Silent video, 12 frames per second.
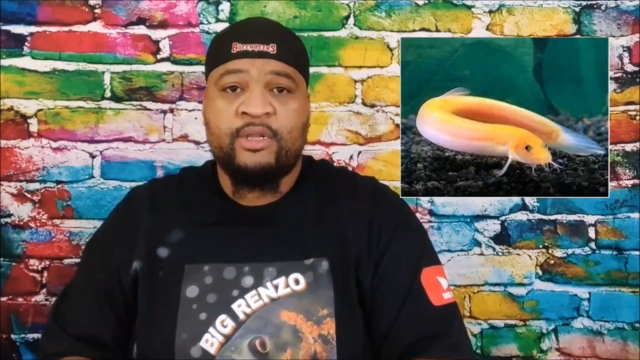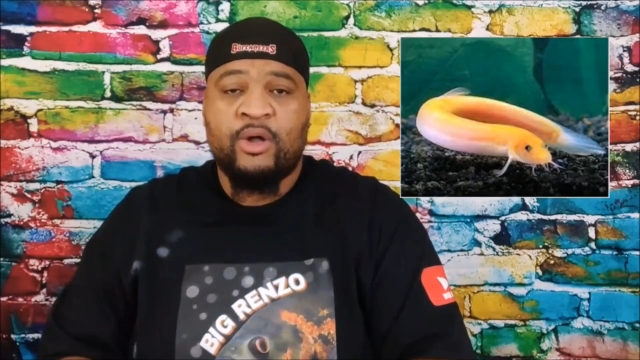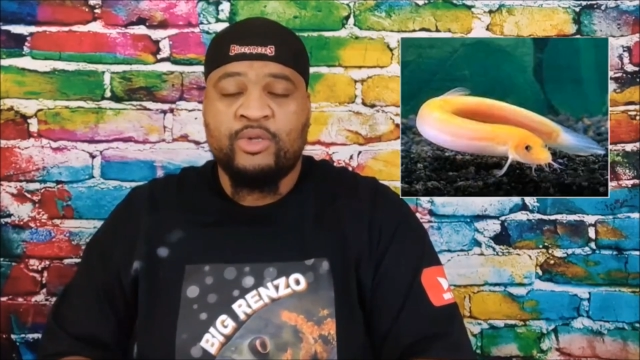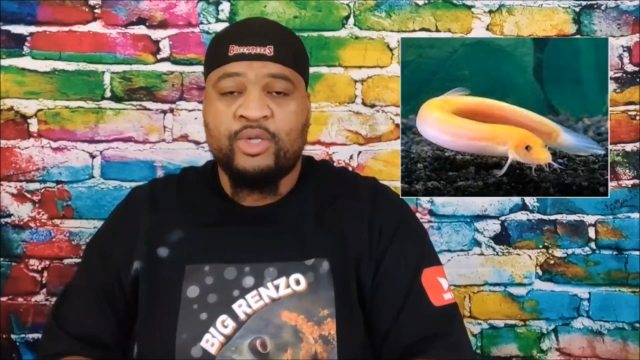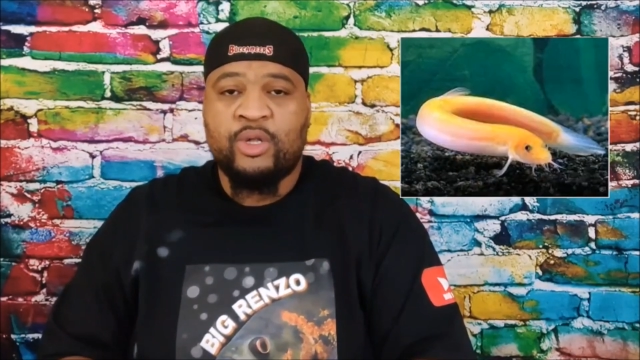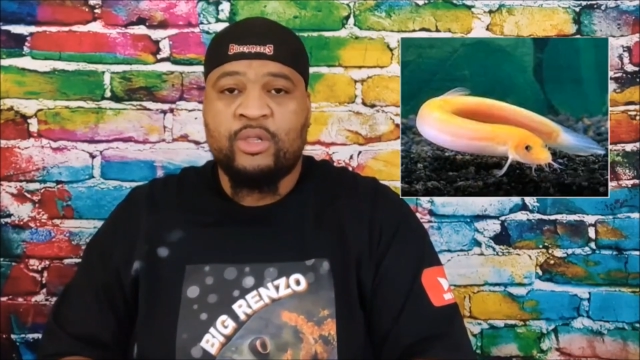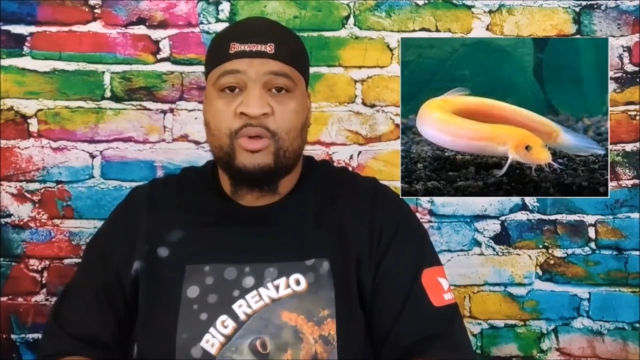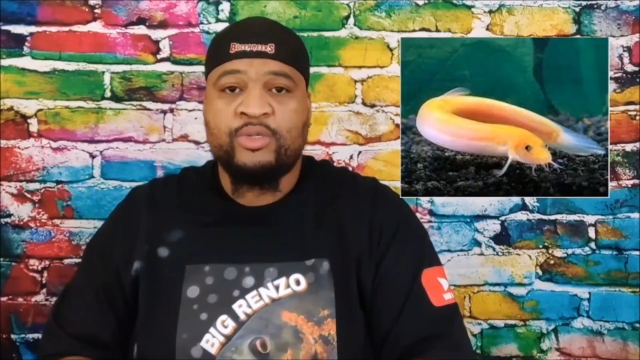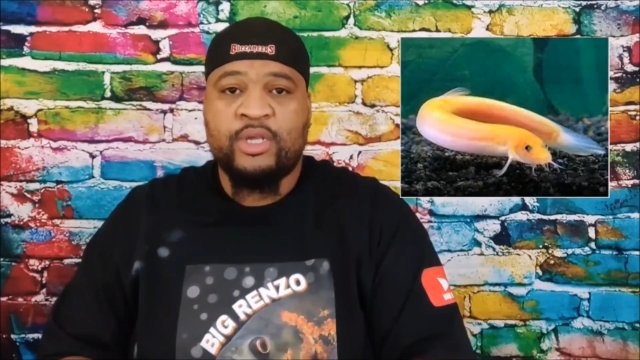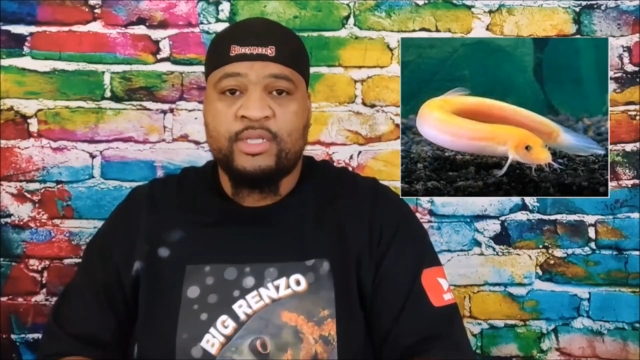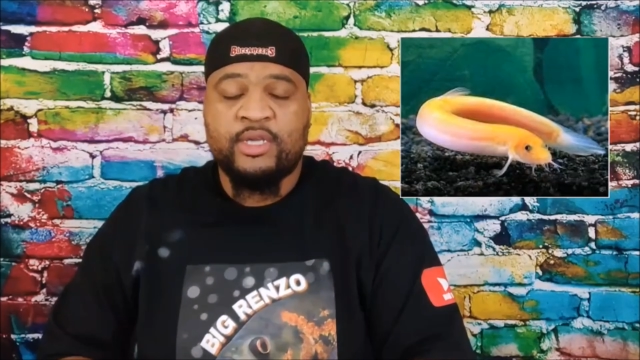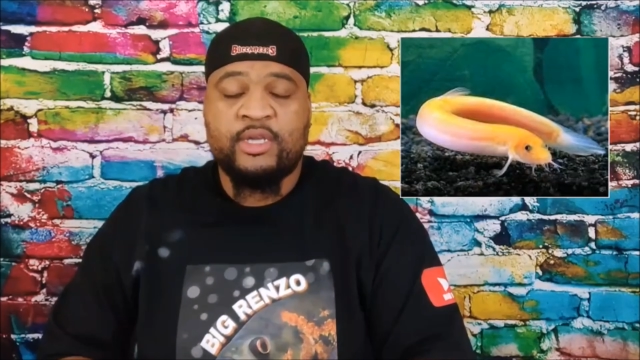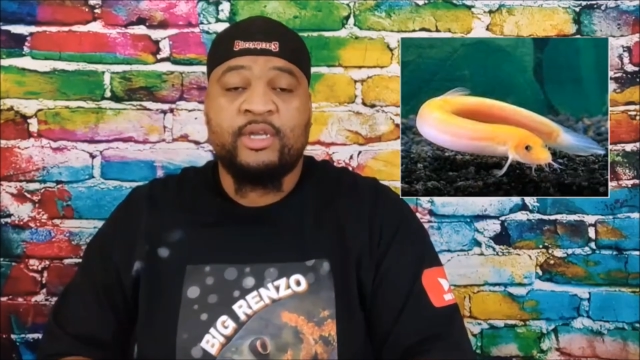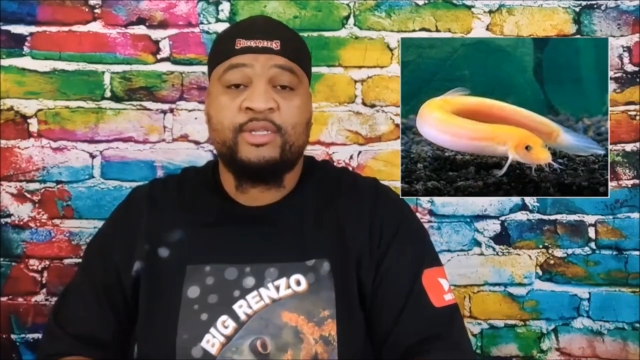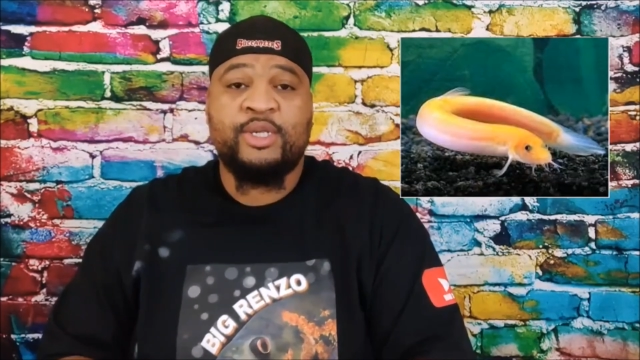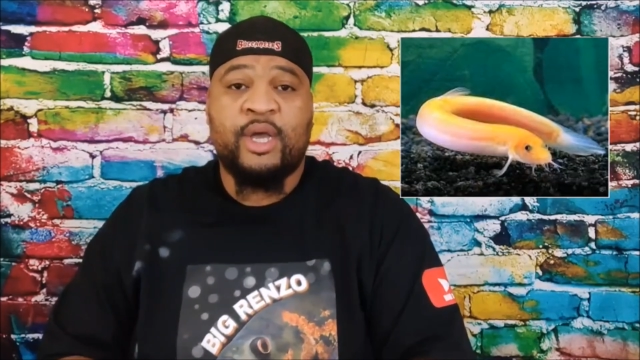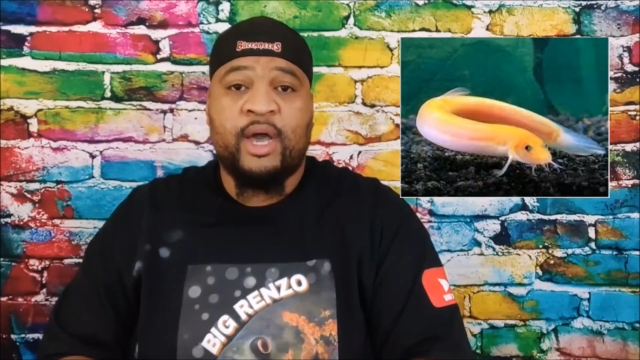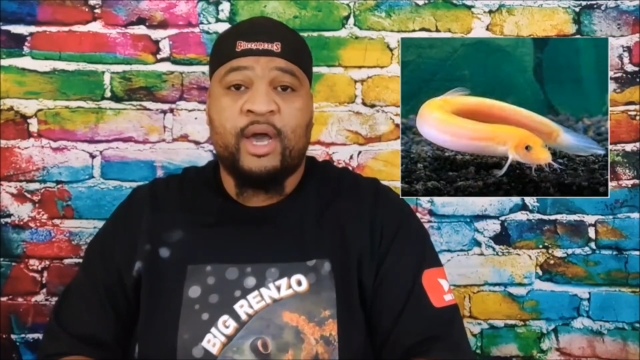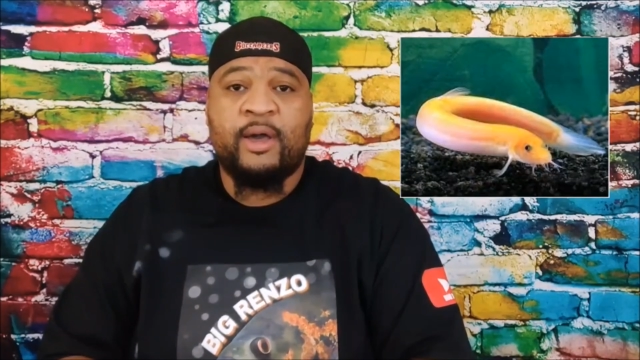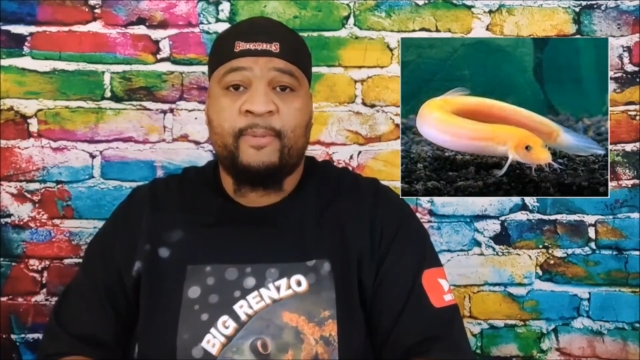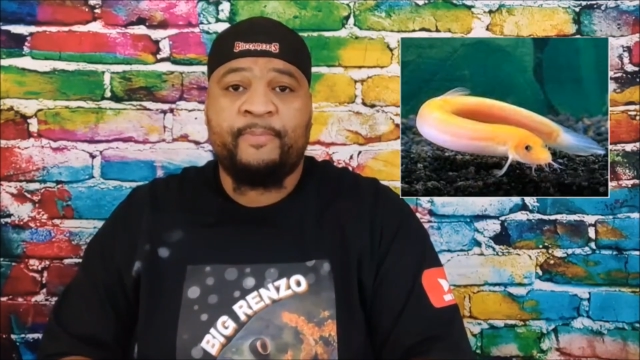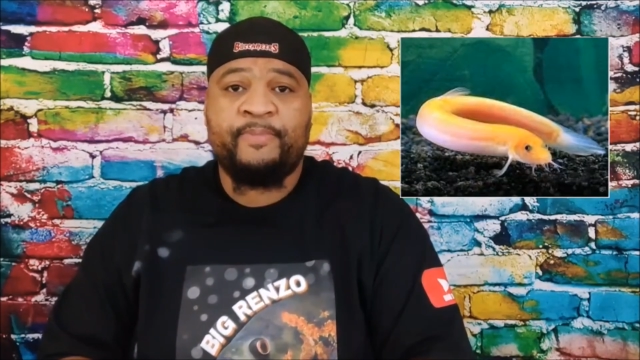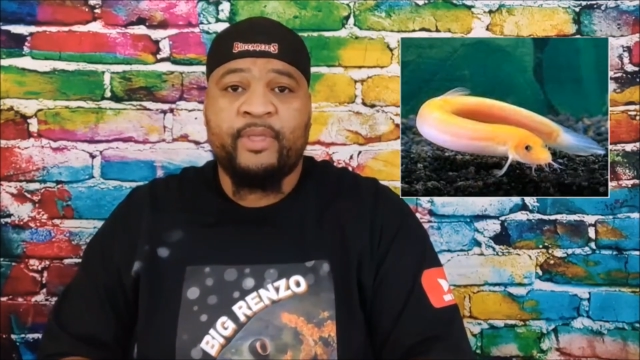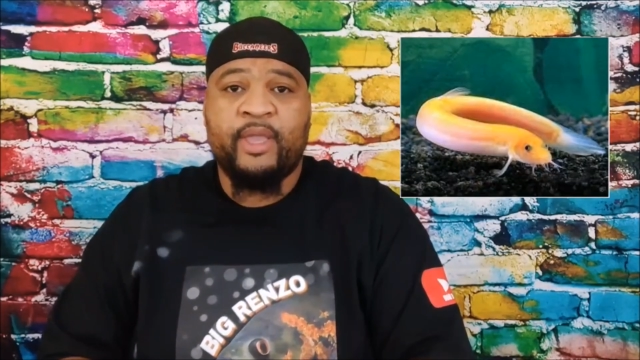Dojo Loach does a good
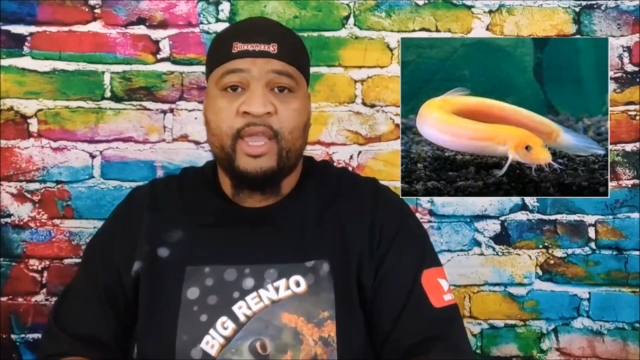job